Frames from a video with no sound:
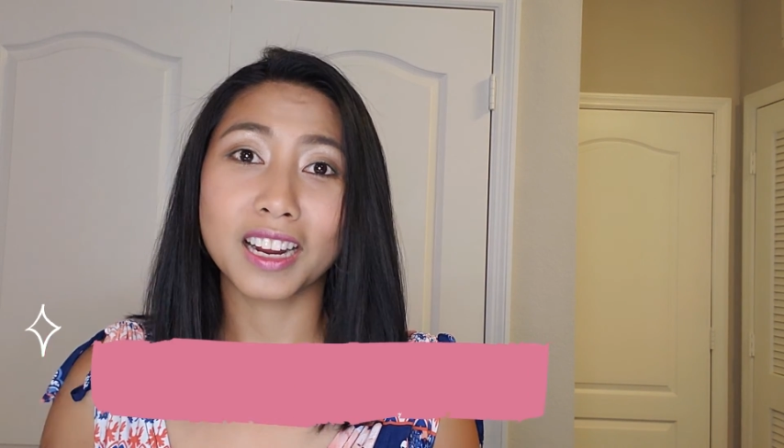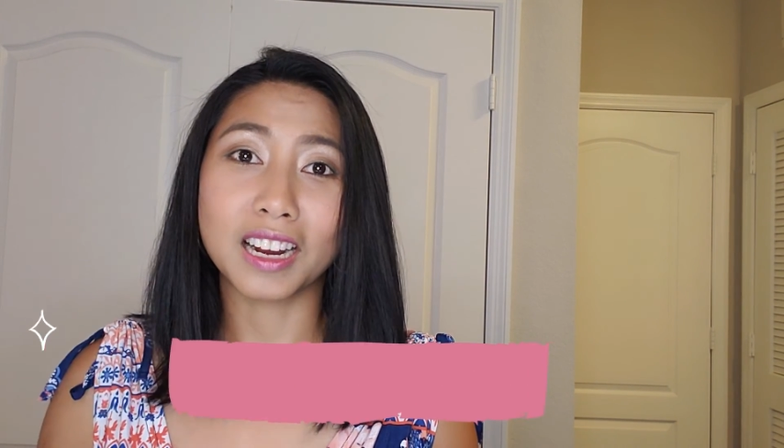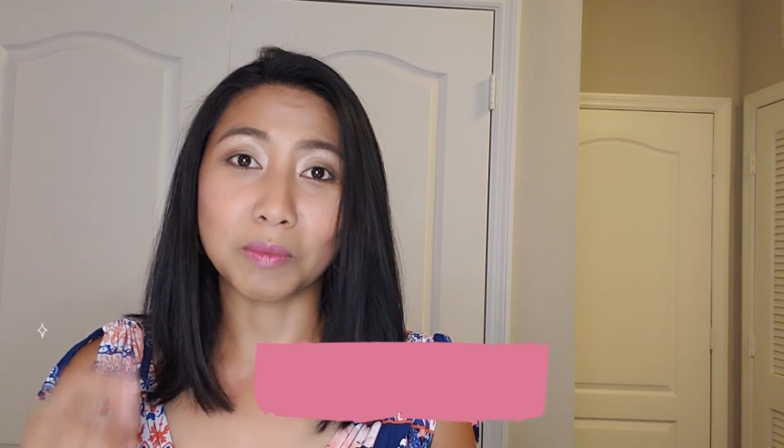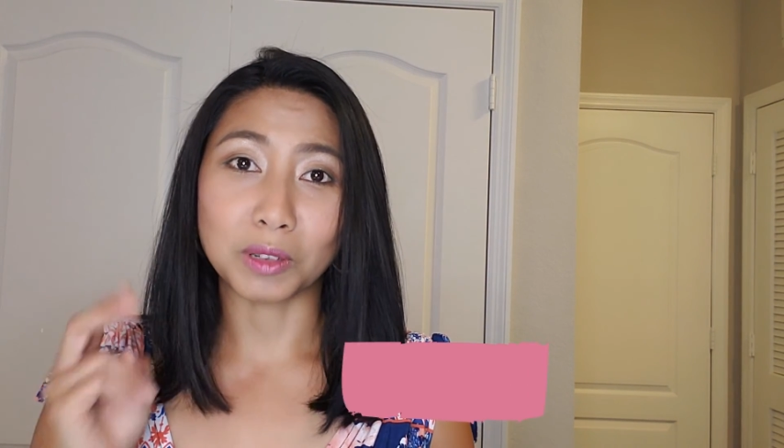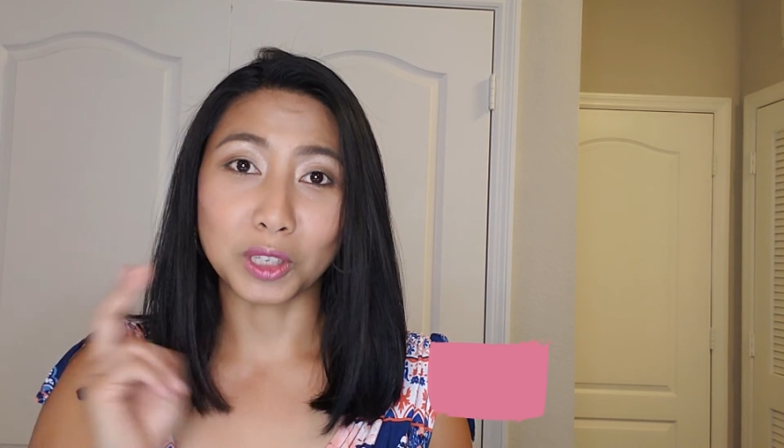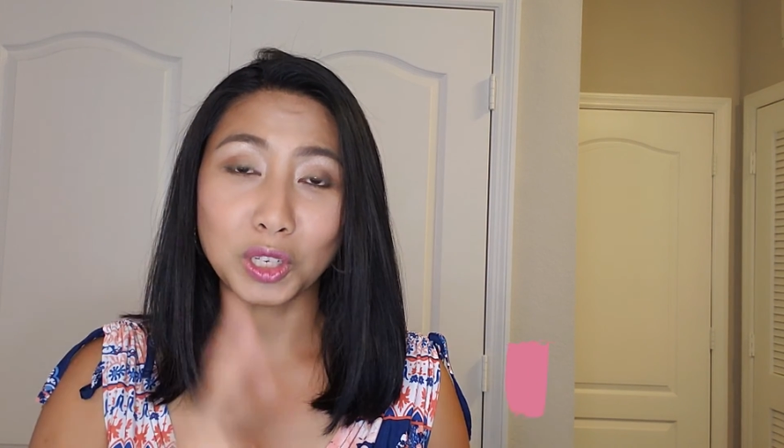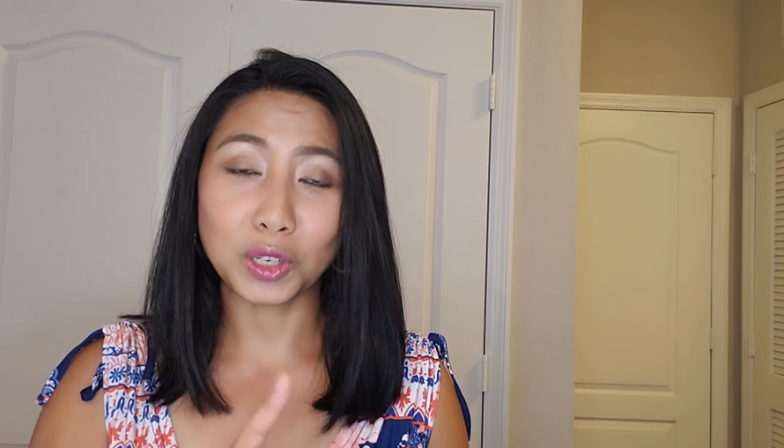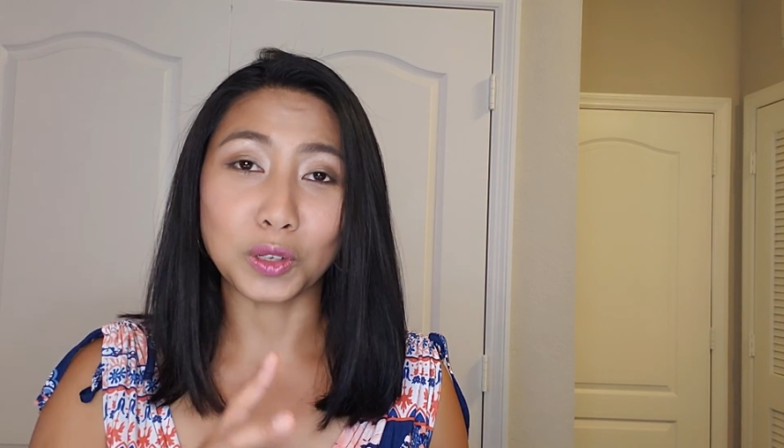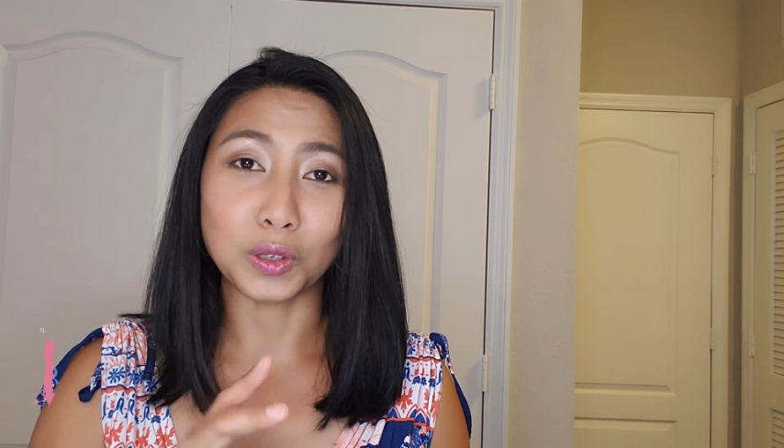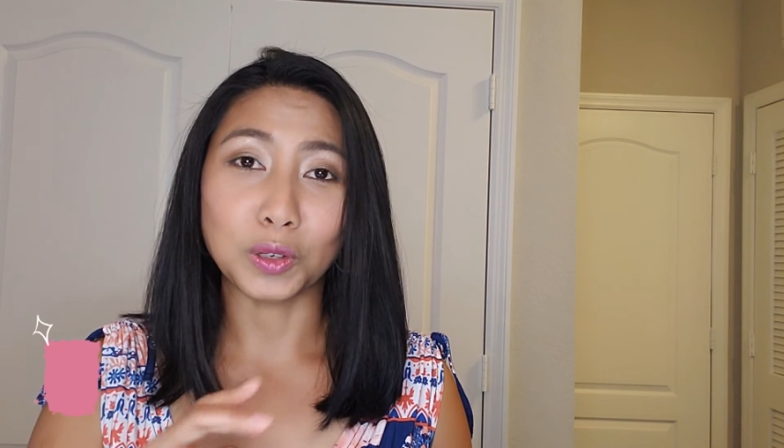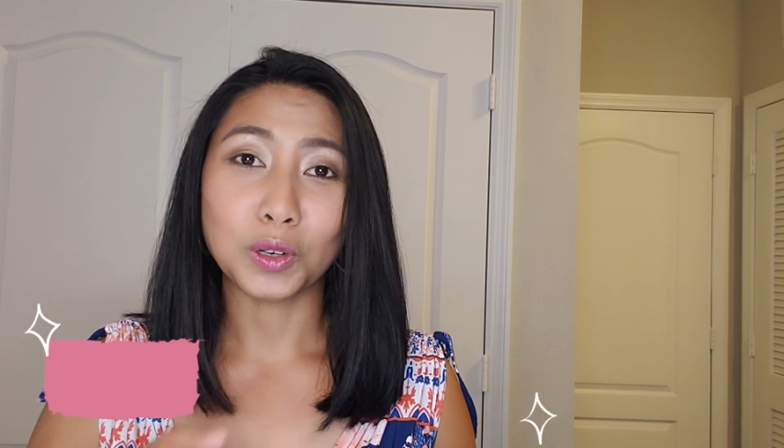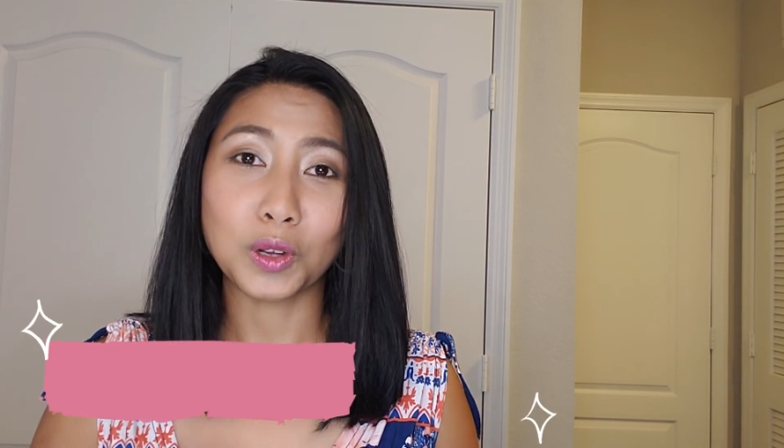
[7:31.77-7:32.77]
Number
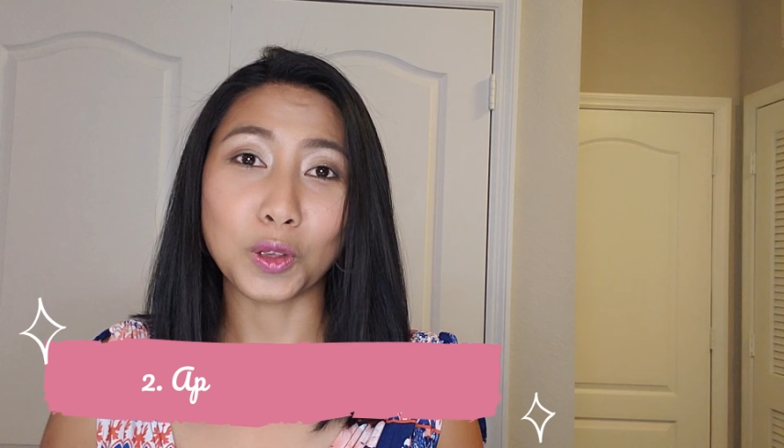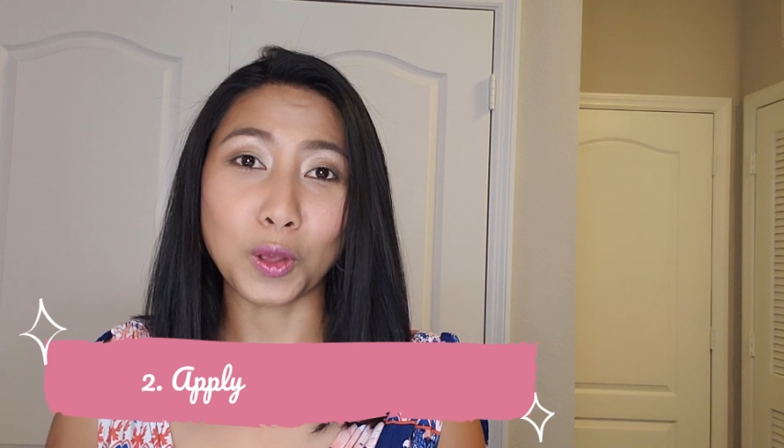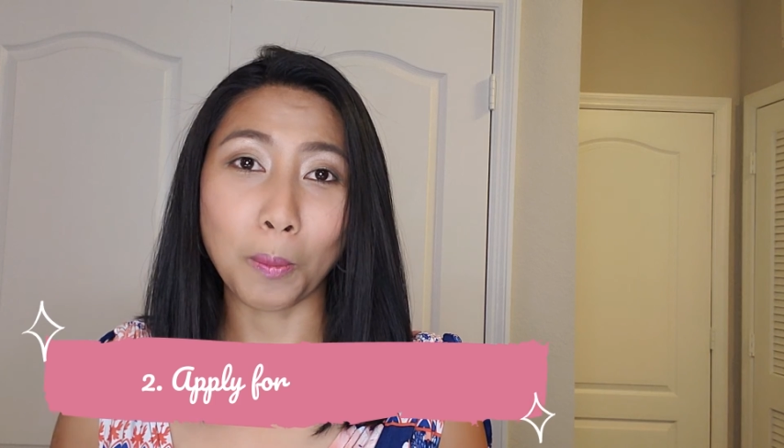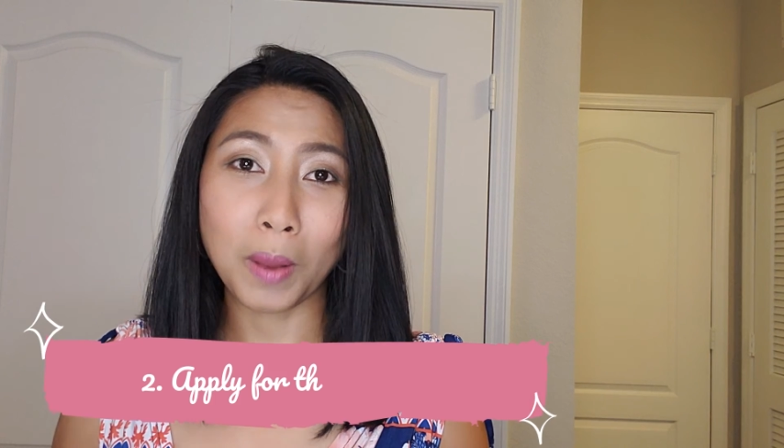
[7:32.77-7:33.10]
two, you